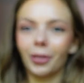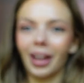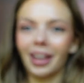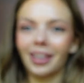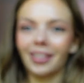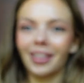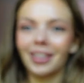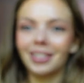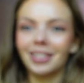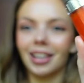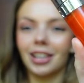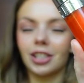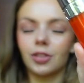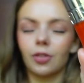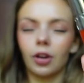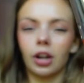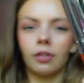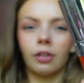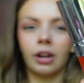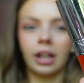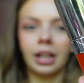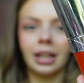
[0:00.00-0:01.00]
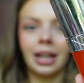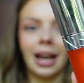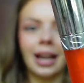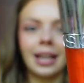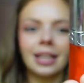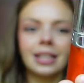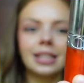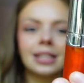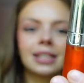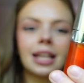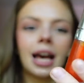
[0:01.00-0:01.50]
like this. It is very, very
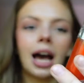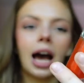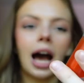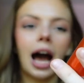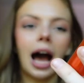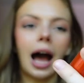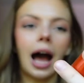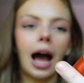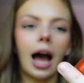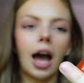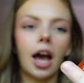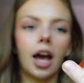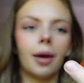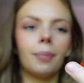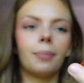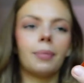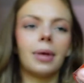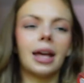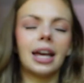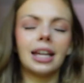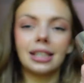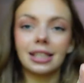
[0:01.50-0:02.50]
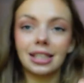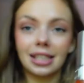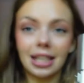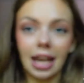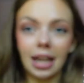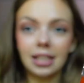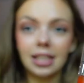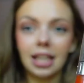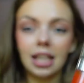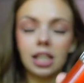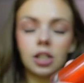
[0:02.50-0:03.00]
nice. It's
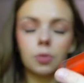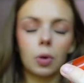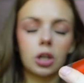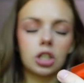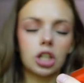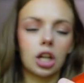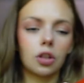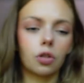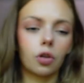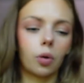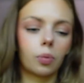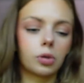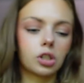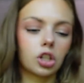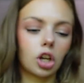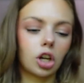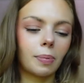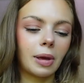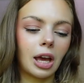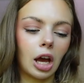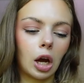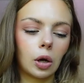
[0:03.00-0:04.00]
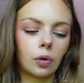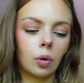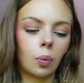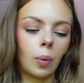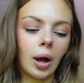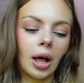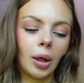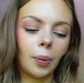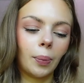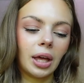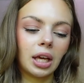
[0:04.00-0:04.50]
scented, which I thought was going to be
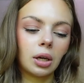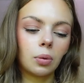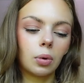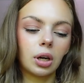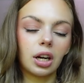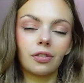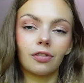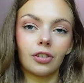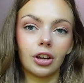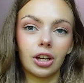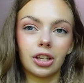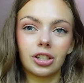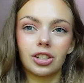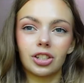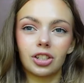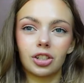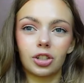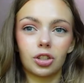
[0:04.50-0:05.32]
overwhelming when I first